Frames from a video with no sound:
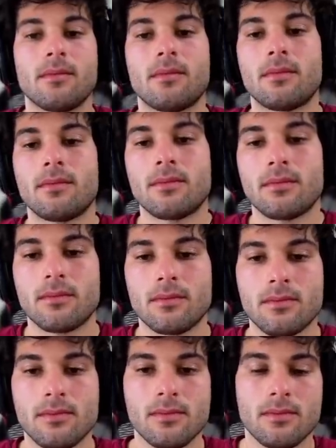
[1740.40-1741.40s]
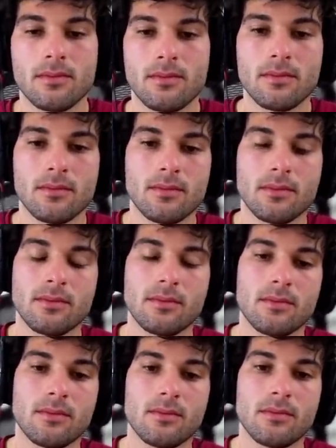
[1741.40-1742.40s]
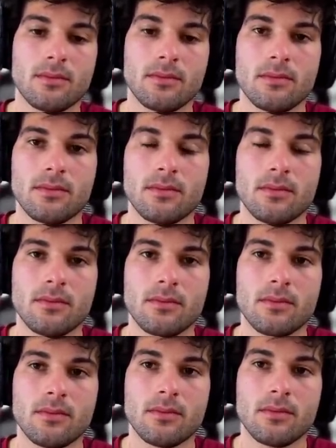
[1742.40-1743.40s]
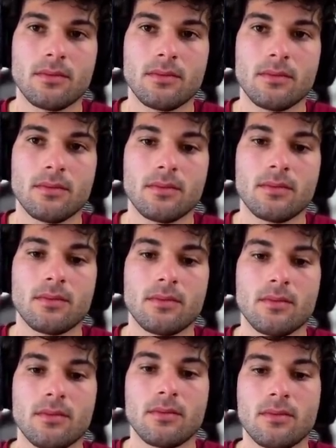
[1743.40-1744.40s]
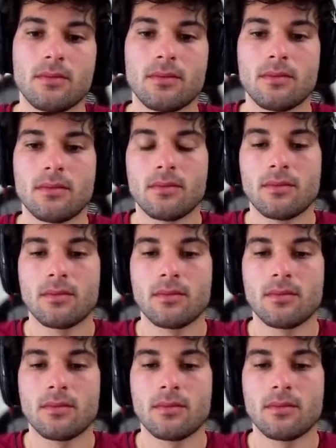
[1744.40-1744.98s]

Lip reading: This person isn't speaking.